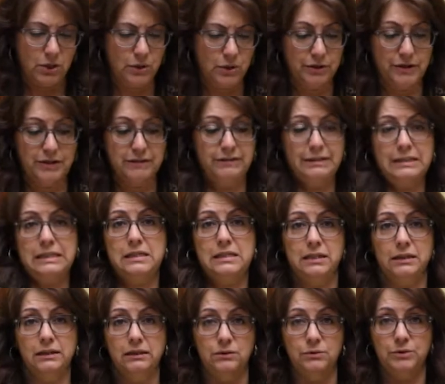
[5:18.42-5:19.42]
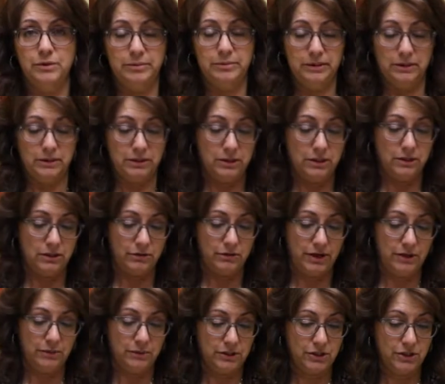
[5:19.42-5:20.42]
or even dill would be a
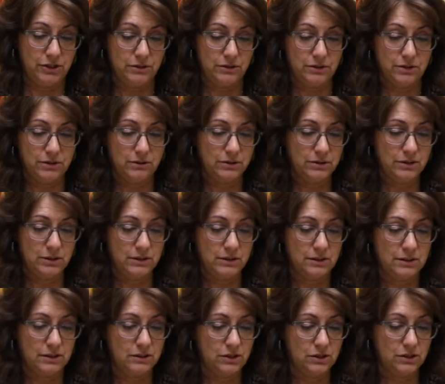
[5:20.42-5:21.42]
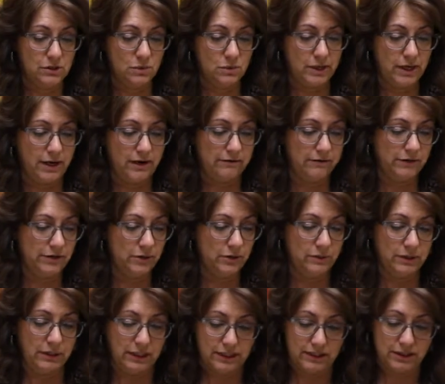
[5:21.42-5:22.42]
great one too. So it's just whatever you
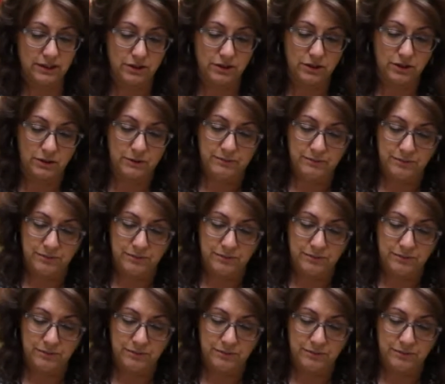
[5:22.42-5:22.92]
would like to do.